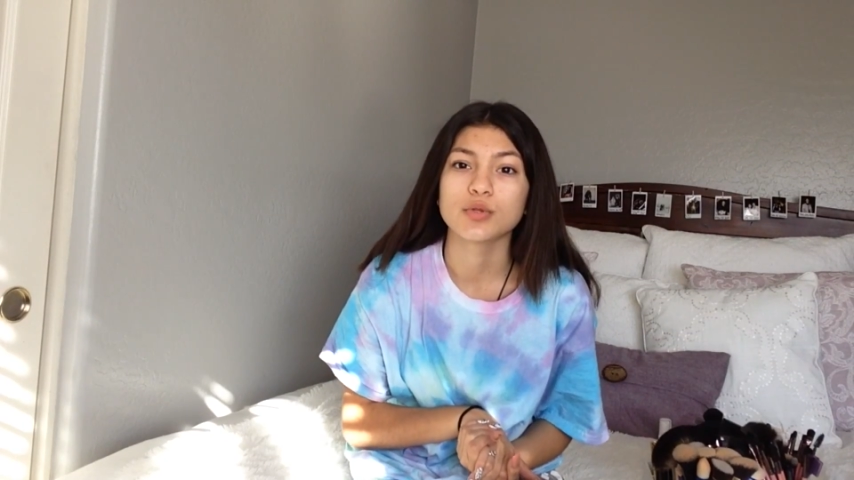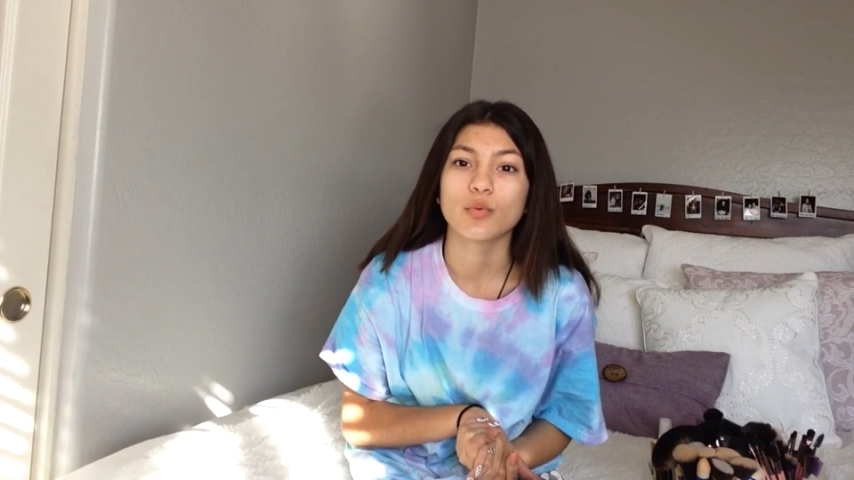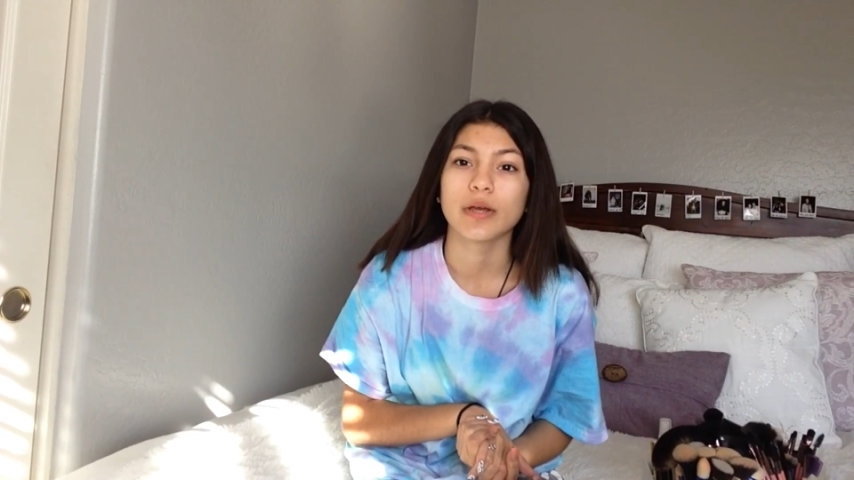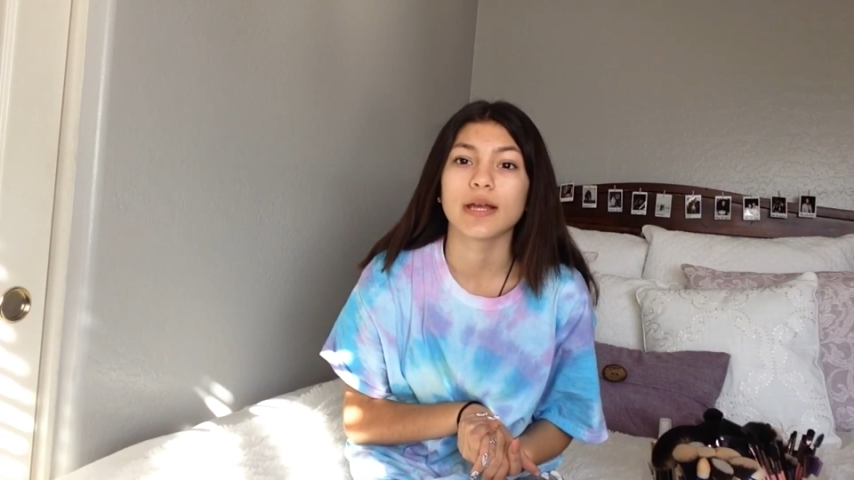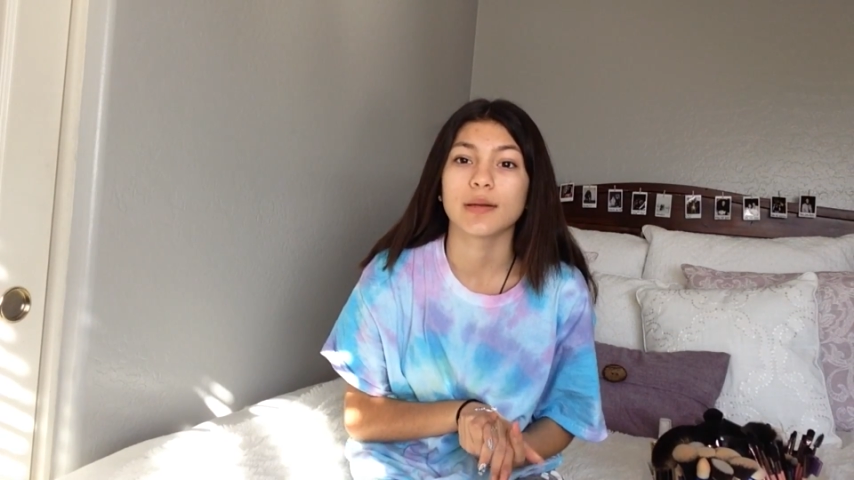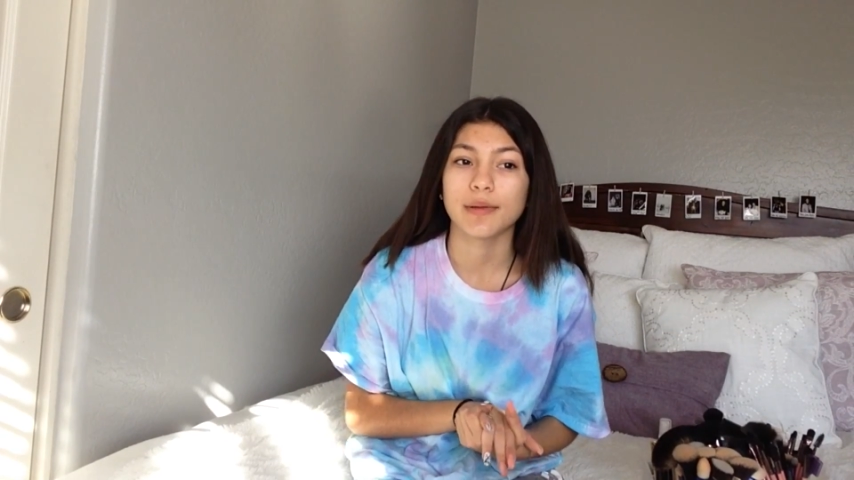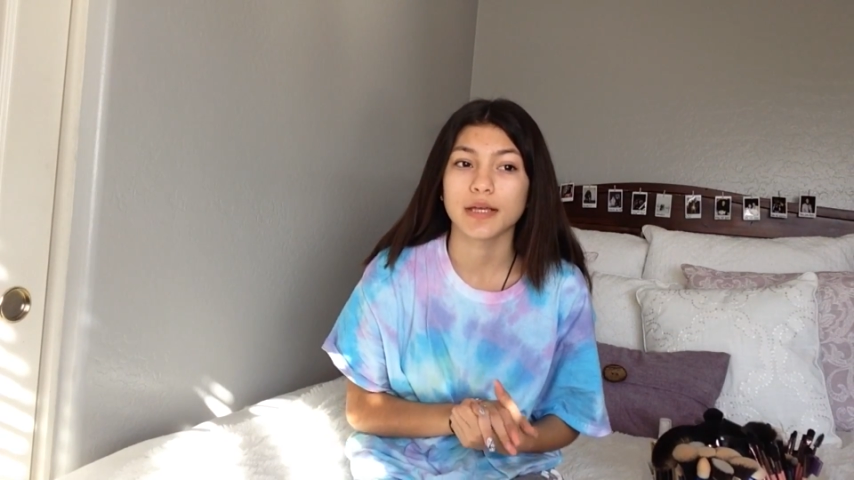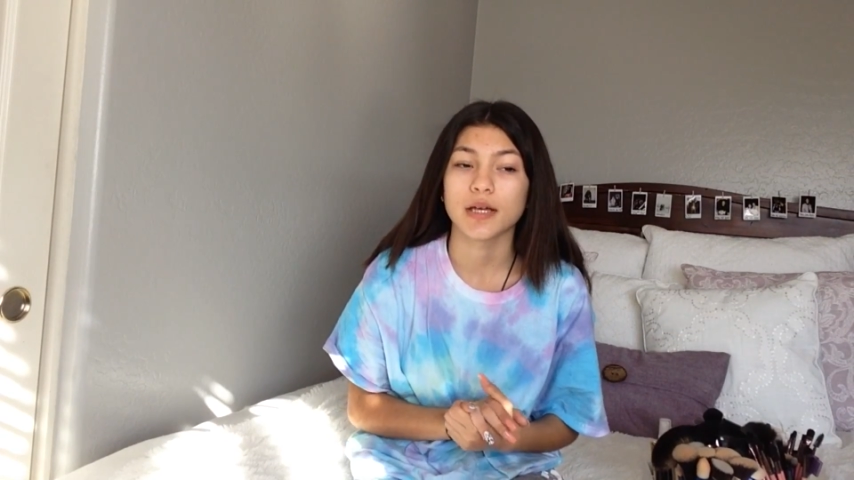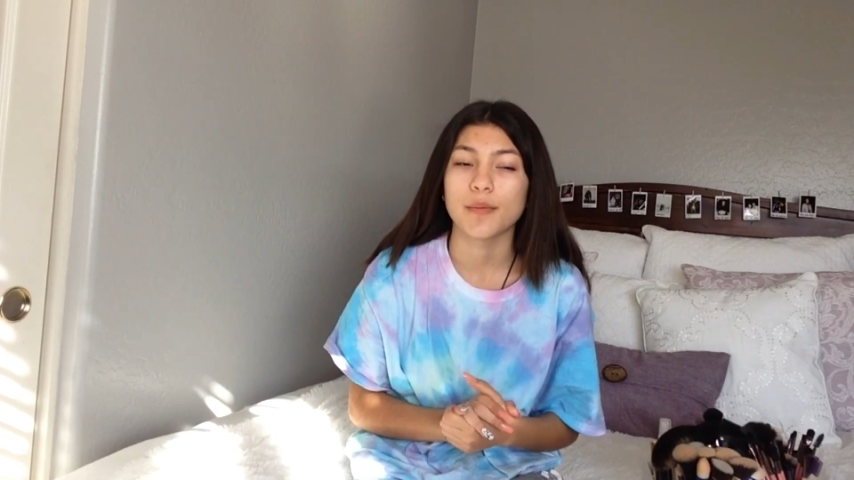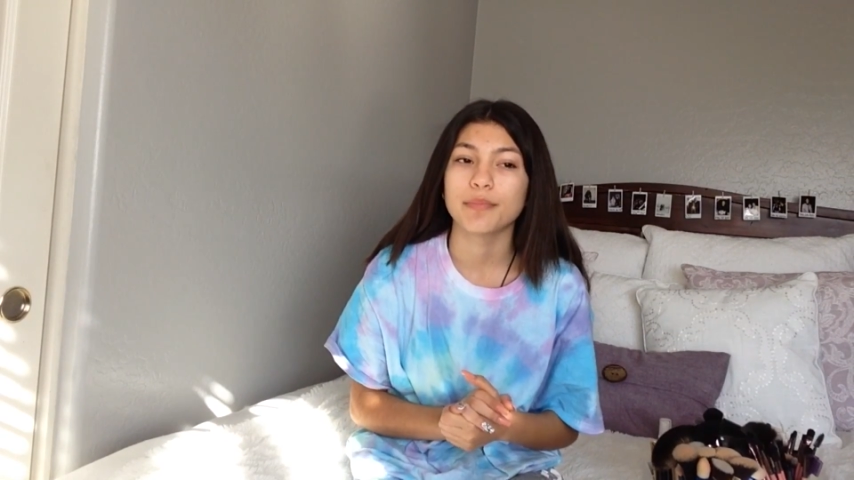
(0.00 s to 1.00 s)
to wear in
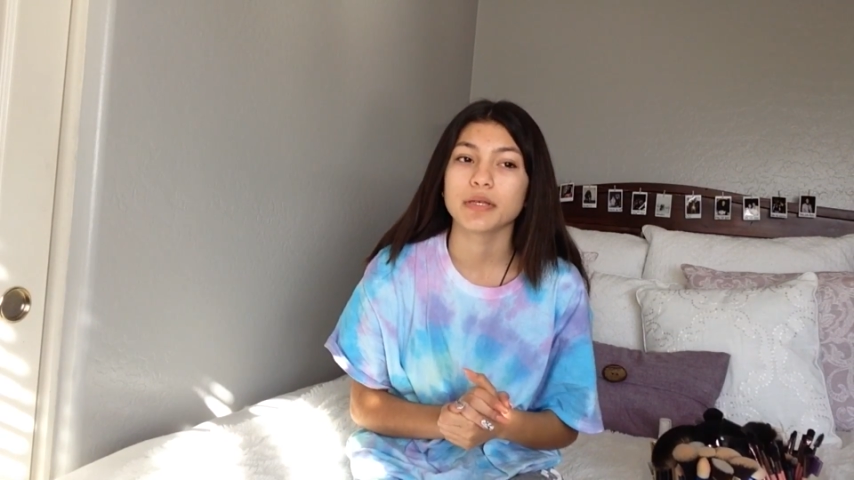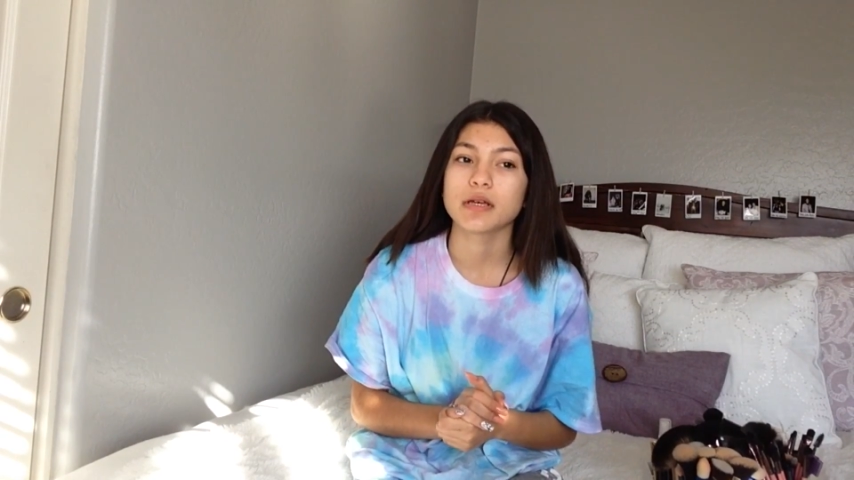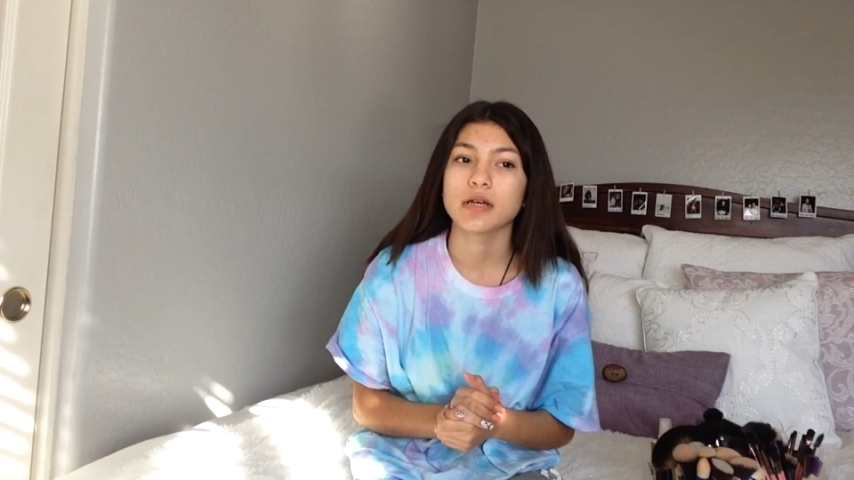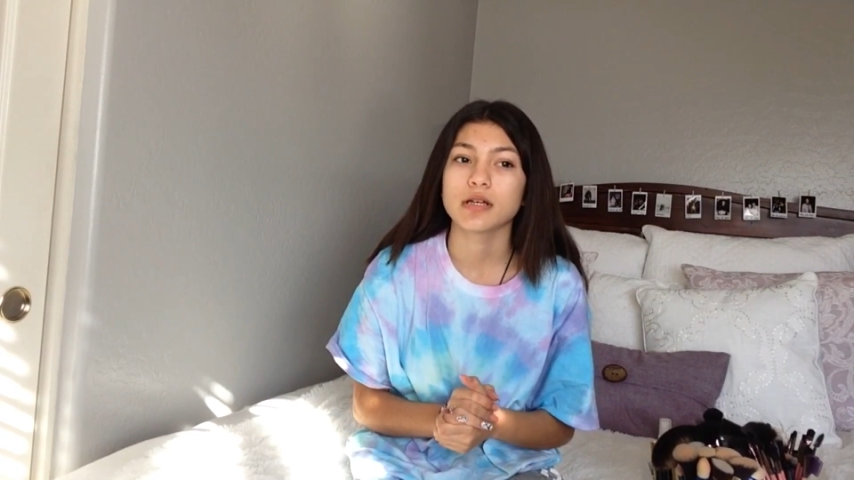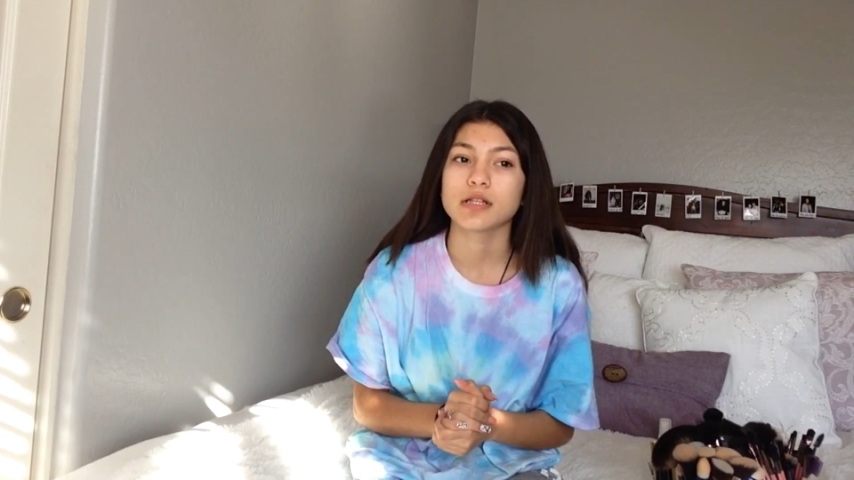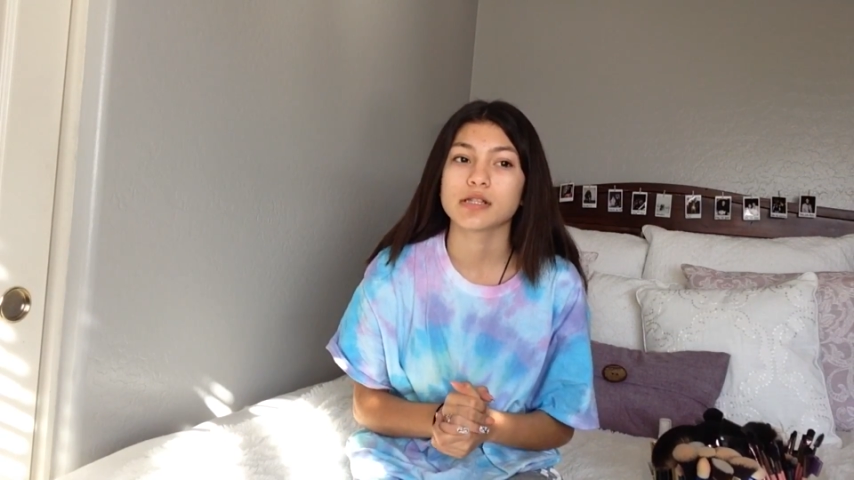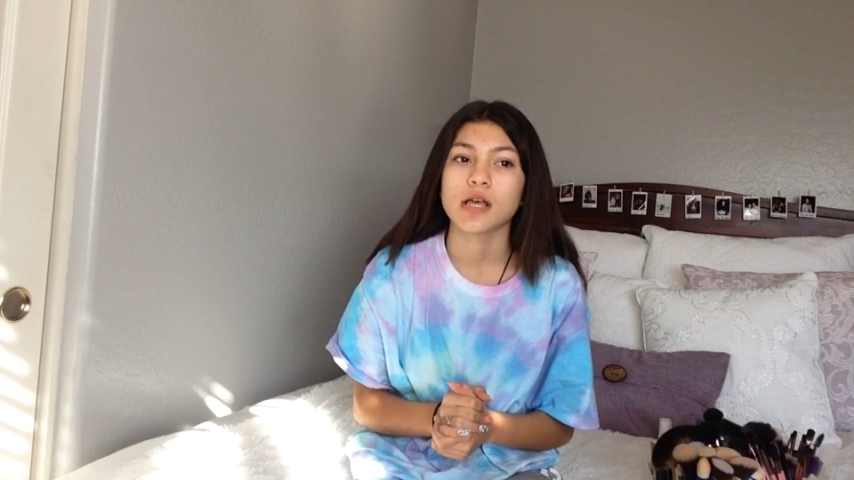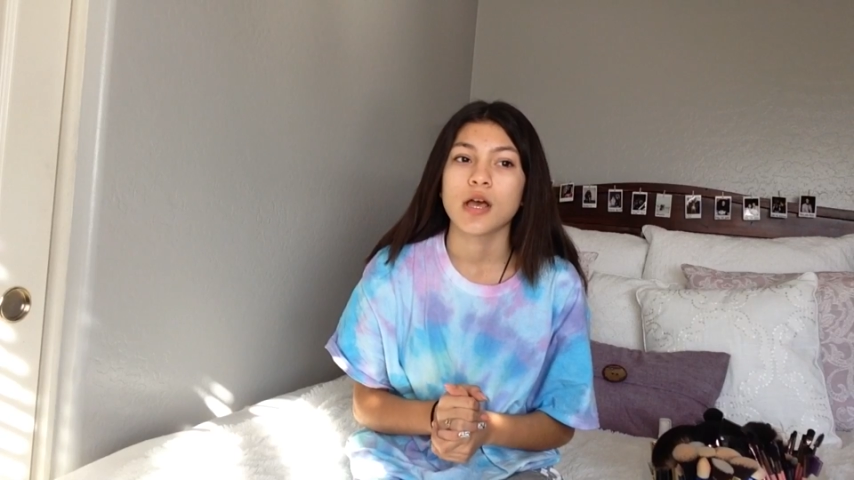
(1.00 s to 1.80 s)
makeup, because